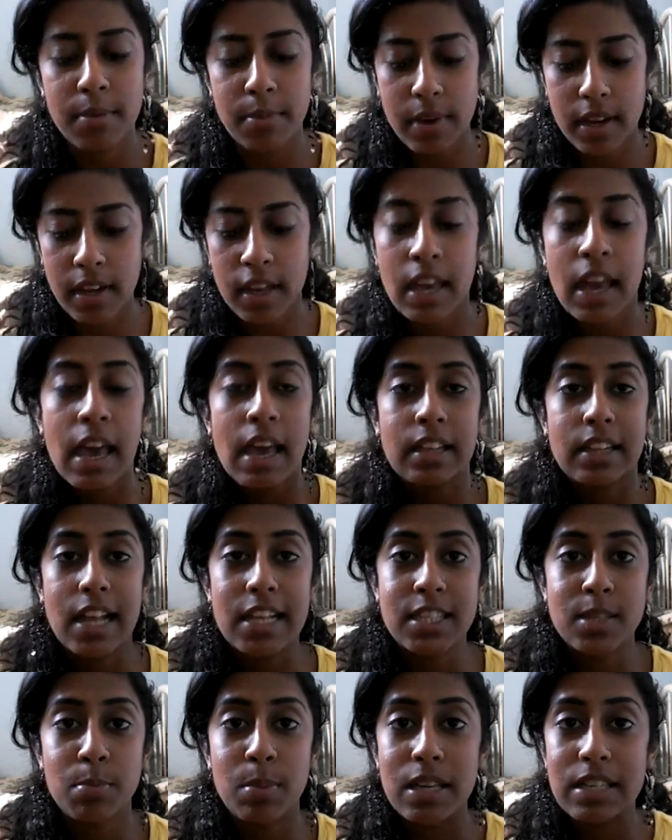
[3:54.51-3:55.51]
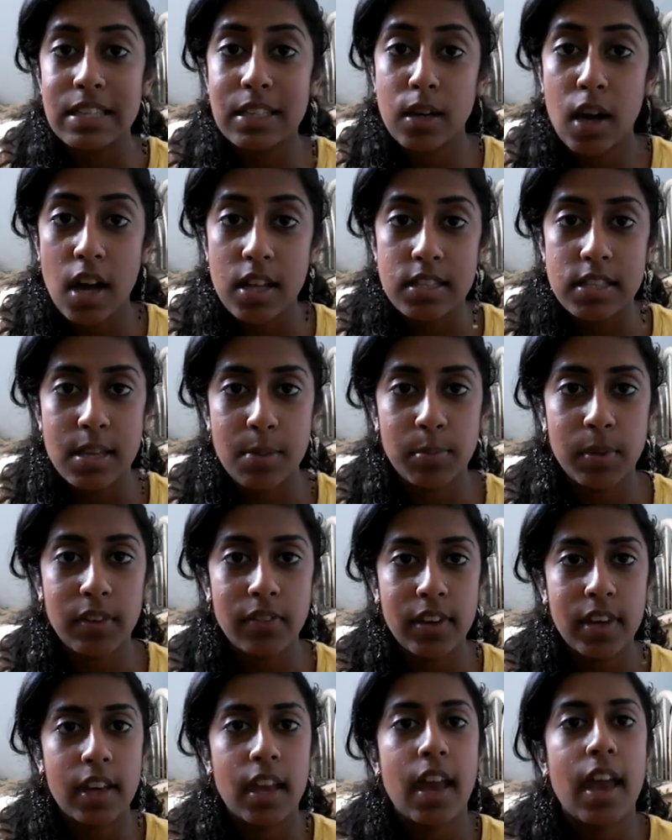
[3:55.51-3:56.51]
but that's the basic concept of
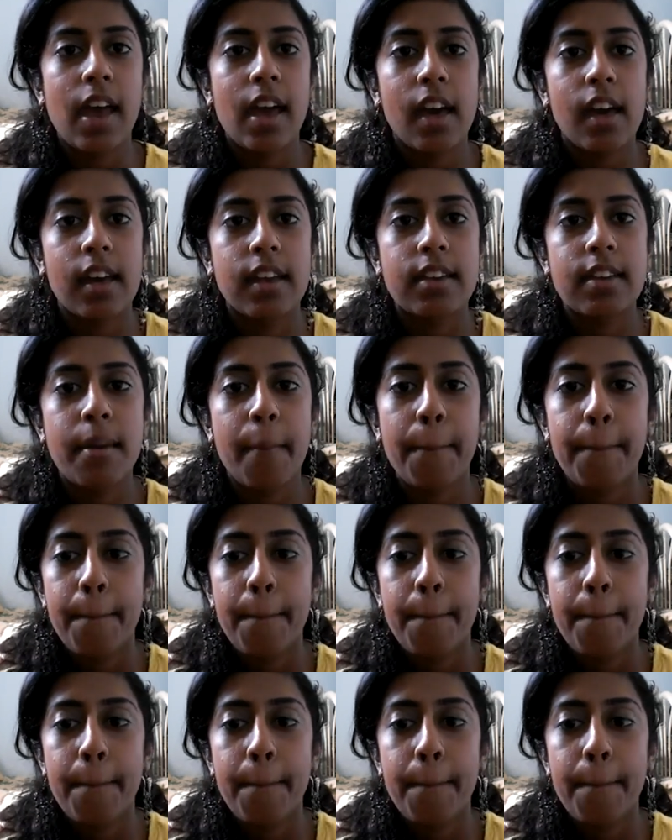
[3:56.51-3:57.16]
it, and